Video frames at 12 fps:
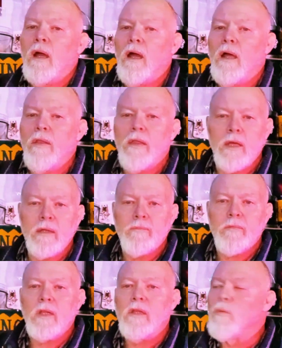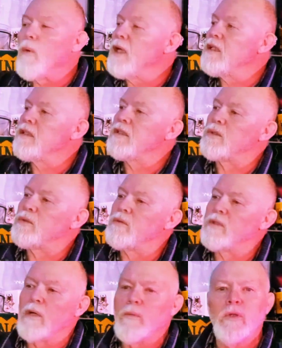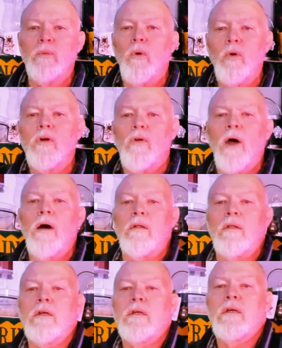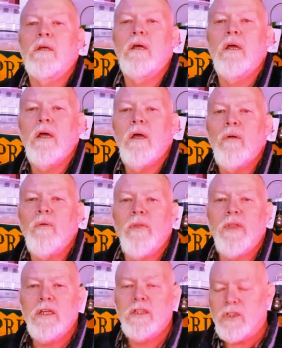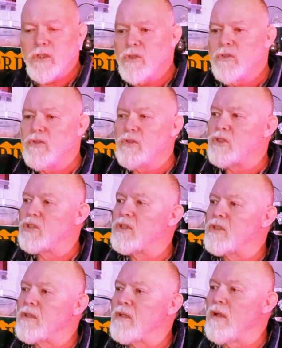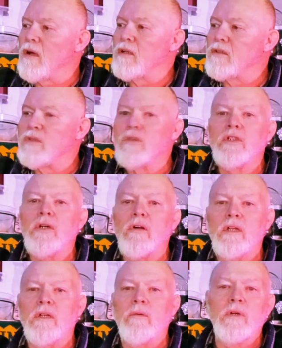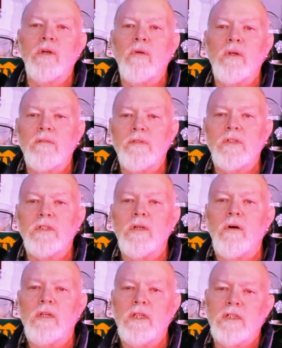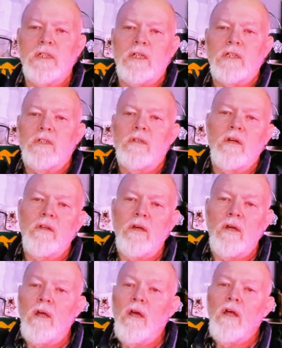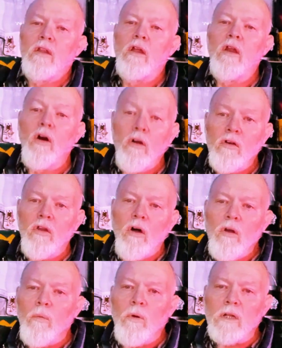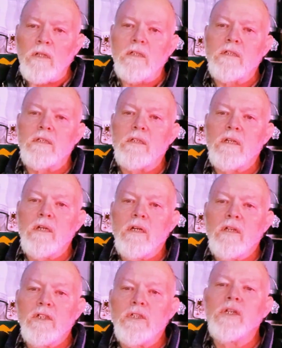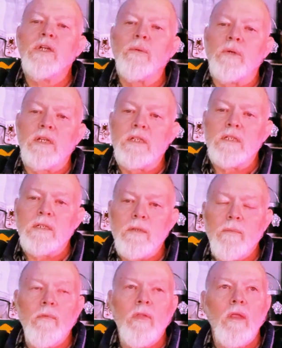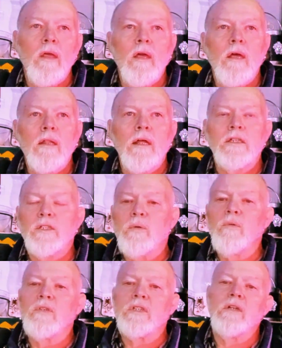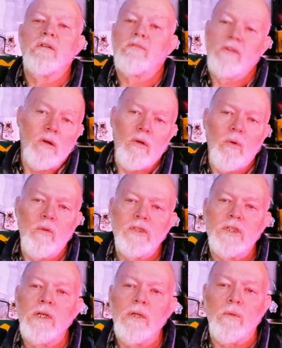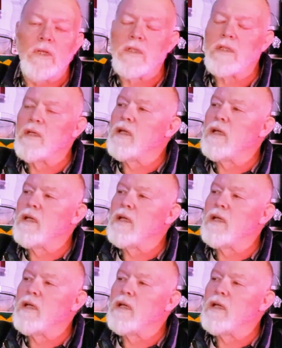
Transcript: And the waiters, they would walk around with these huge, like society, we call it society sticks, the long, long ones, skewers. That's also called skewers.